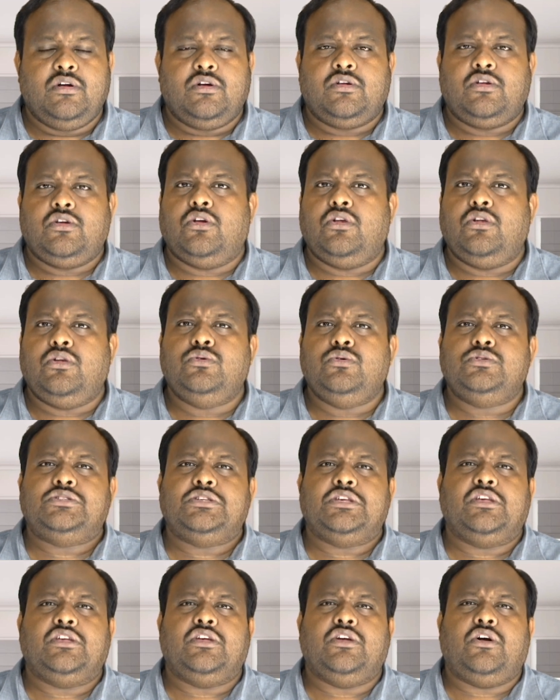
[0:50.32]
you're
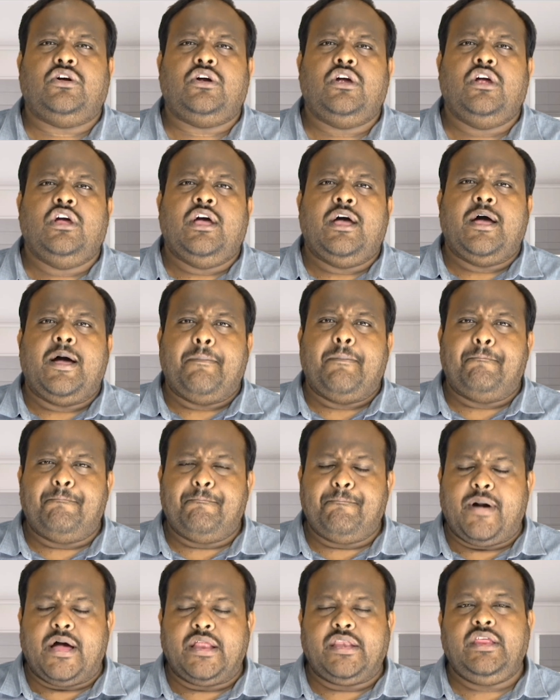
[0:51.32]
losing your
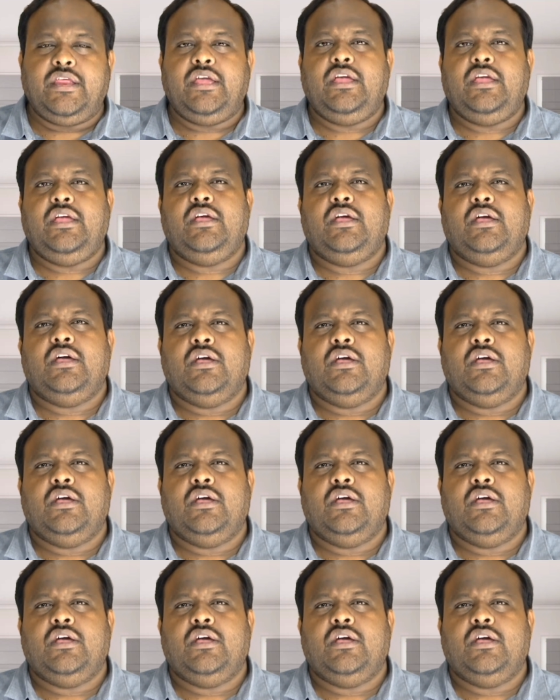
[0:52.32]
money,